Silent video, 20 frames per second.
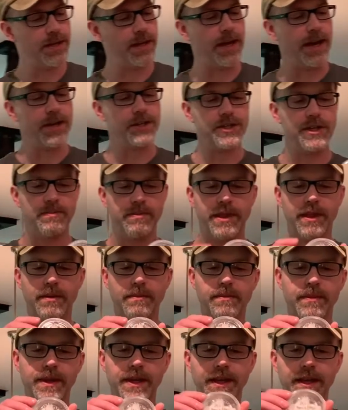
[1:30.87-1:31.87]
I ship
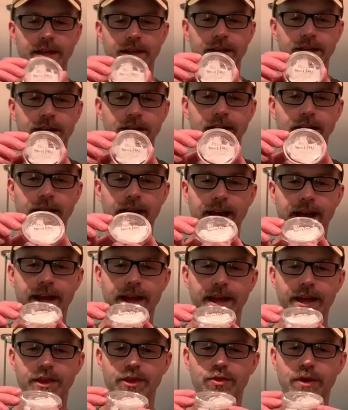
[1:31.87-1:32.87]
them in a
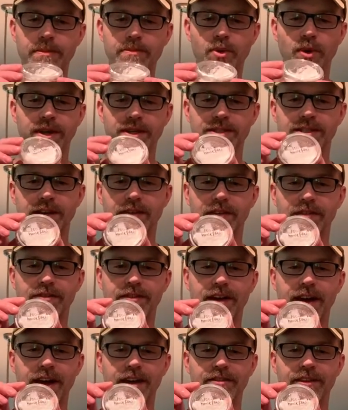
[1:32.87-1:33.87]

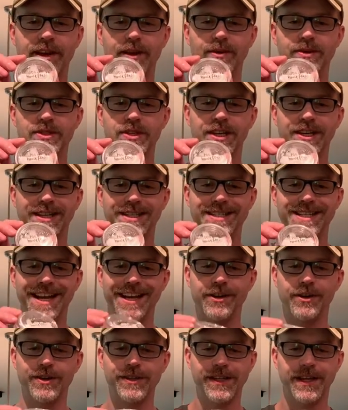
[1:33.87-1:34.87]
3.75 ounce
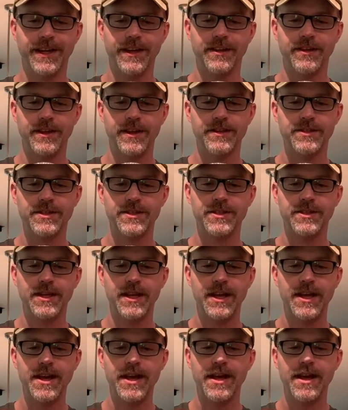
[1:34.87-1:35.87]
container like this.
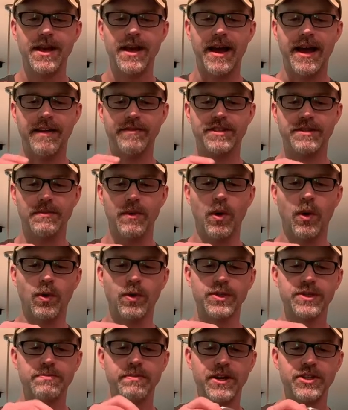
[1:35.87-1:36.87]
I have some
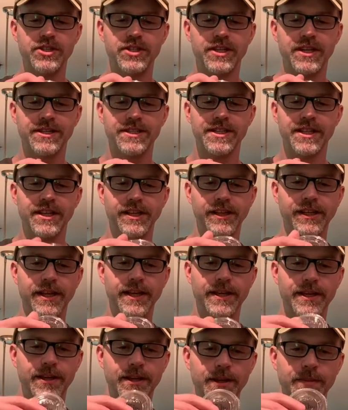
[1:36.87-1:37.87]
holes punched into the
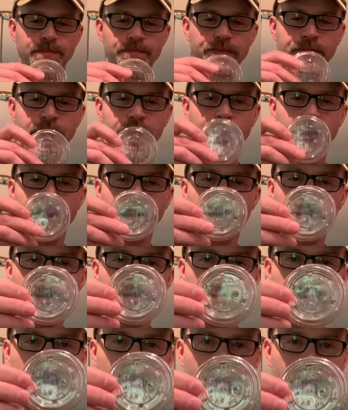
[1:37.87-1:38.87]
lid. You
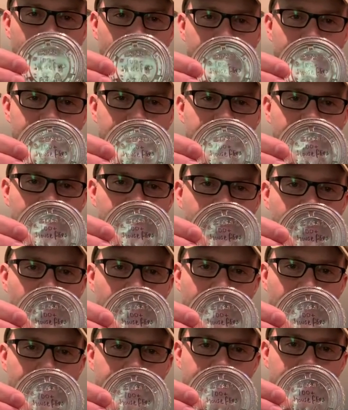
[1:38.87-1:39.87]
may be able to see there that
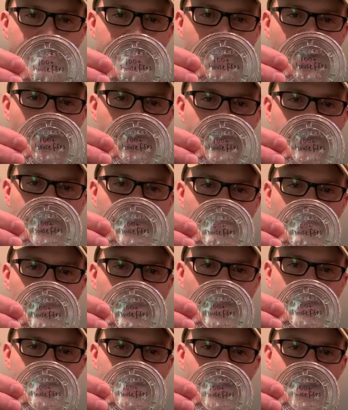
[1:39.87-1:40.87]
it says 100
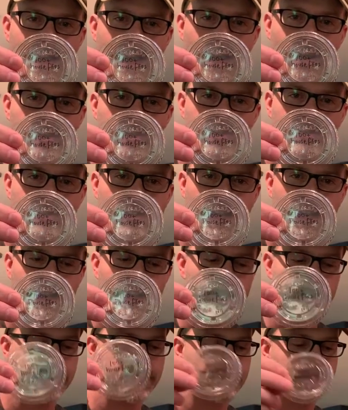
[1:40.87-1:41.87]
plus
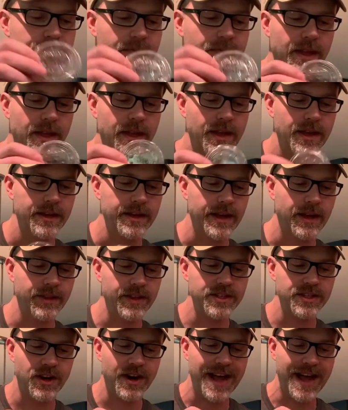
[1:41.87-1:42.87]
houseflies. Now these
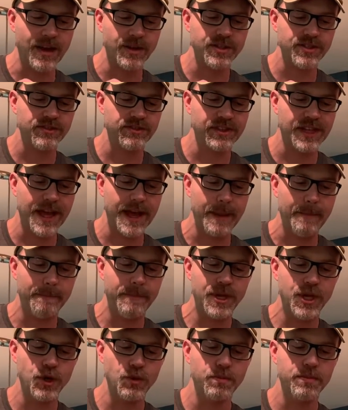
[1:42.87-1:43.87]
are housefly
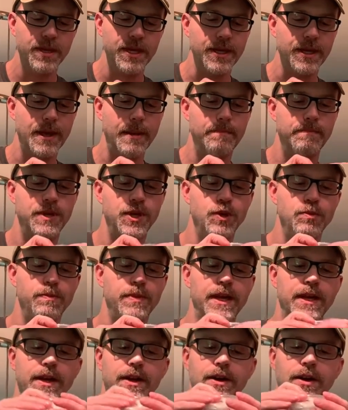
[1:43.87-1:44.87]
pupae.
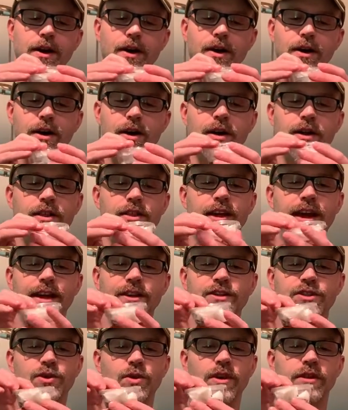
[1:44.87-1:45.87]
Pupae are that
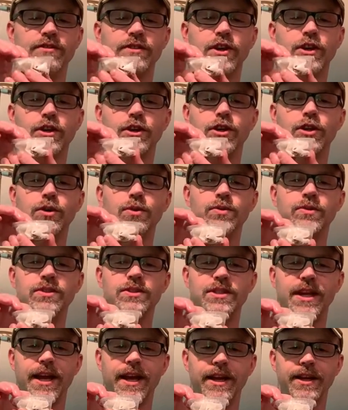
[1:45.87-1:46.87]
sort of cocoon
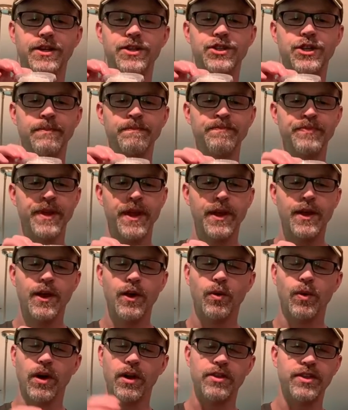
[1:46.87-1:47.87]
stage
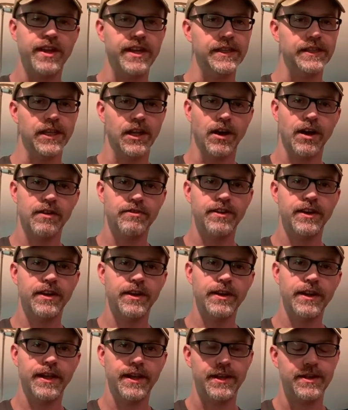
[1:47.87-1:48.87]
where the
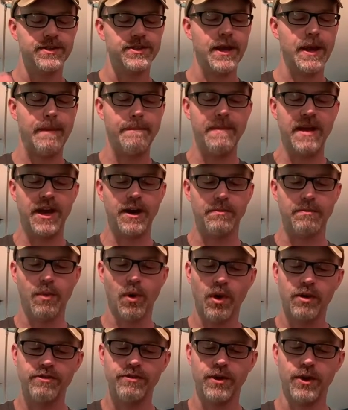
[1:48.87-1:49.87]
larva is
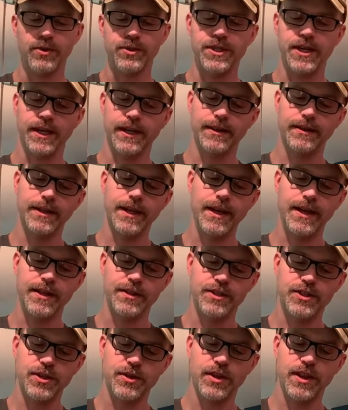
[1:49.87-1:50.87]
metamorphosing
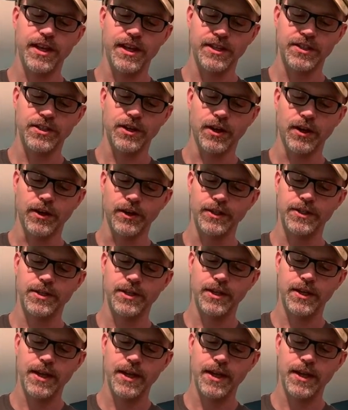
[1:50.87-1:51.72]
into the adult.